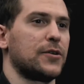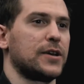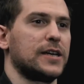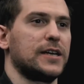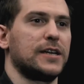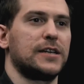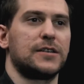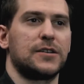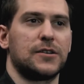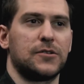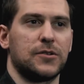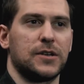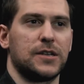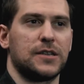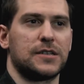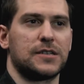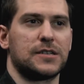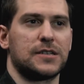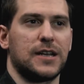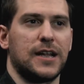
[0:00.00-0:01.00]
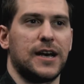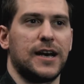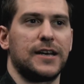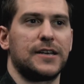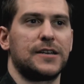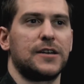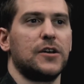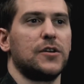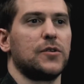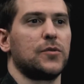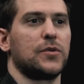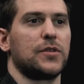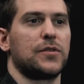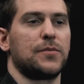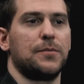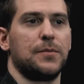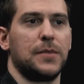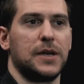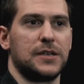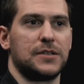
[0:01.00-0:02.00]
to integrate the slide
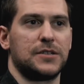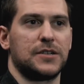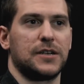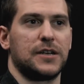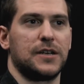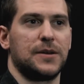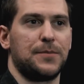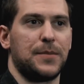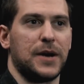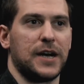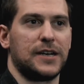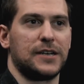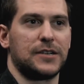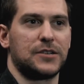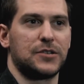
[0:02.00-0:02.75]
with major and minor